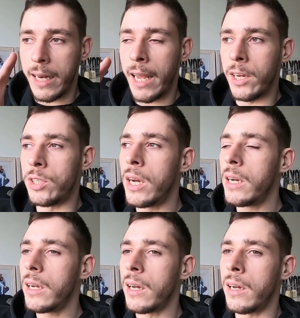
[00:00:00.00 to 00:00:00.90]
that age,
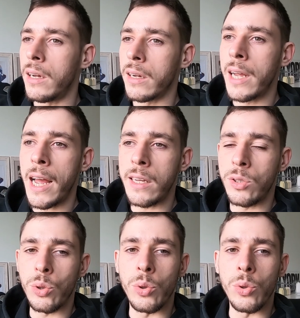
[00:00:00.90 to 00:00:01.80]
uh,
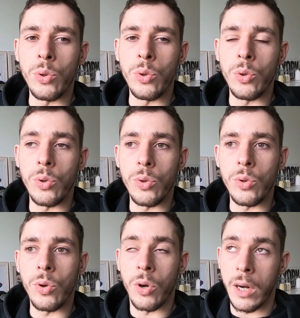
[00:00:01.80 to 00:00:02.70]
guys
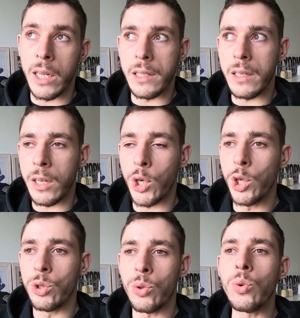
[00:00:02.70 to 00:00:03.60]
who, or and, and
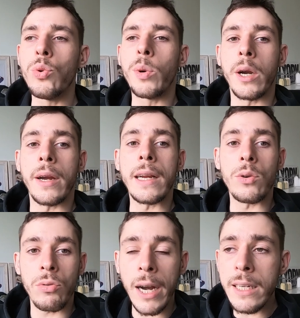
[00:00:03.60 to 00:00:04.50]
girls who were in
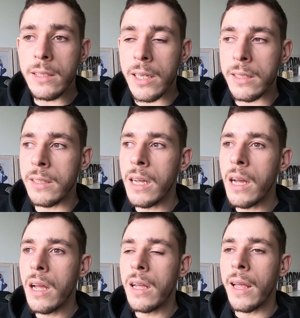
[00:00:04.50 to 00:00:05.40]
crisis.
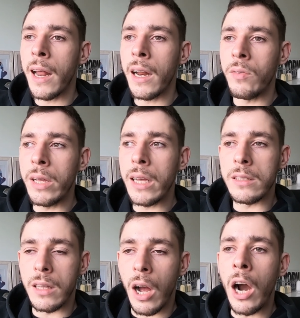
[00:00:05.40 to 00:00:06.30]
And I
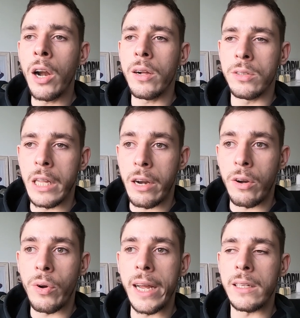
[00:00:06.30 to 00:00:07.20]
realized the articles that I
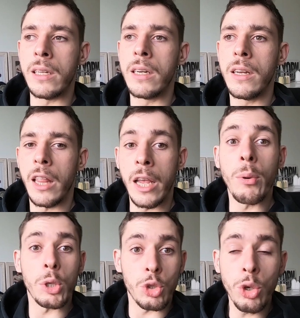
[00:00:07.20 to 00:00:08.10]
read, they
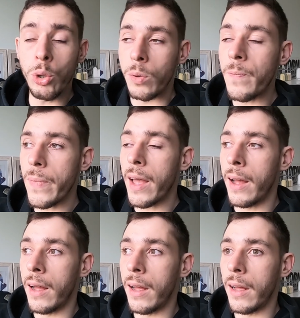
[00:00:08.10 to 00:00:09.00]
were true
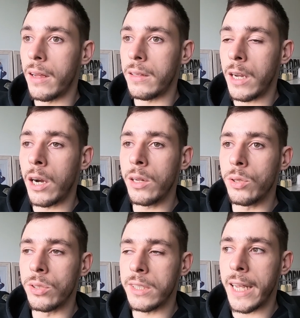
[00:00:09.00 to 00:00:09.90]
uh, the
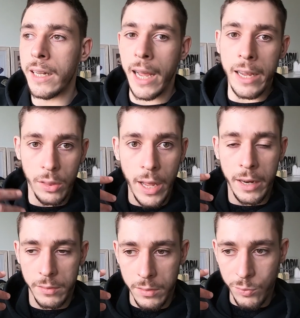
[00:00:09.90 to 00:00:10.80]
article said, I,
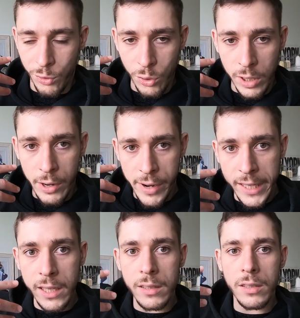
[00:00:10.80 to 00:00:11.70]
I, through
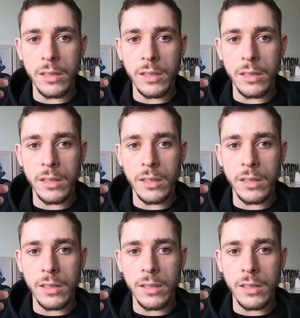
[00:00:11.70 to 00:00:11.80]
direct